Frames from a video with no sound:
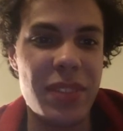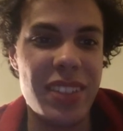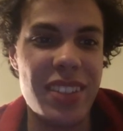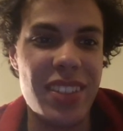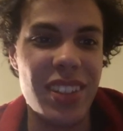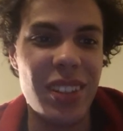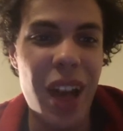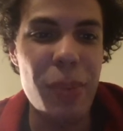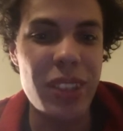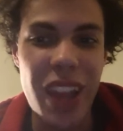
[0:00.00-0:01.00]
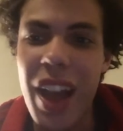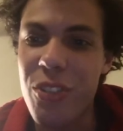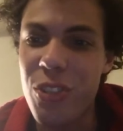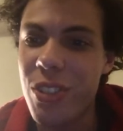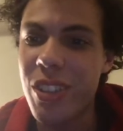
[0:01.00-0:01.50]
It's the Llama Dot
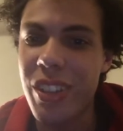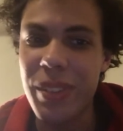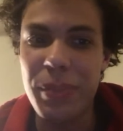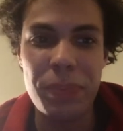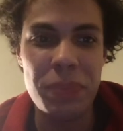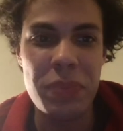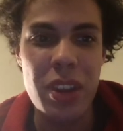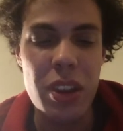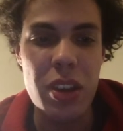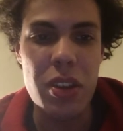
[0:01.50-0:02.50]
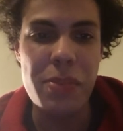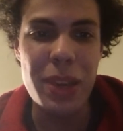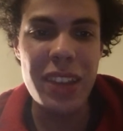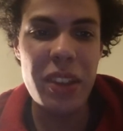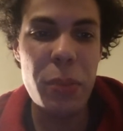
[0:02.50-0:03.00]
journal.
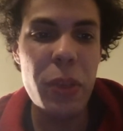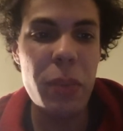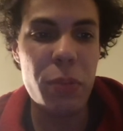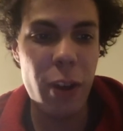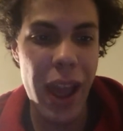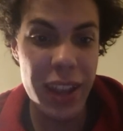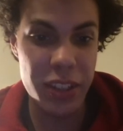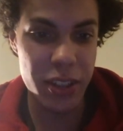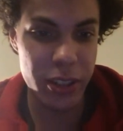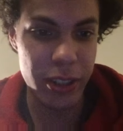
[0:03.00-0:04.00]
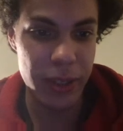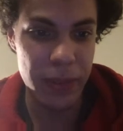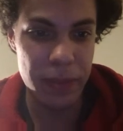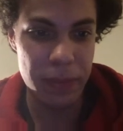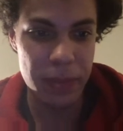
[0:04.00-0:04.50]
Pick something practical.
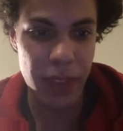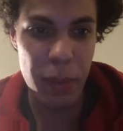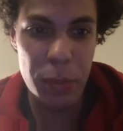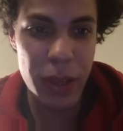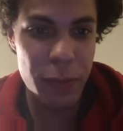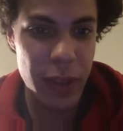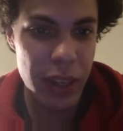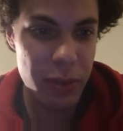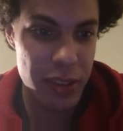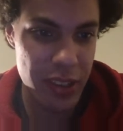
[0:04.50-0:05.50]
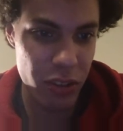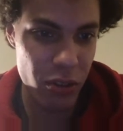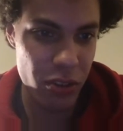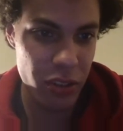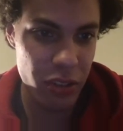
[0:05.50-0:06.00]
I'm a big fan of
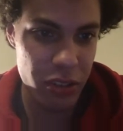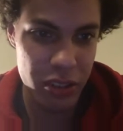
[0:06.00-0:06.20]
scissors.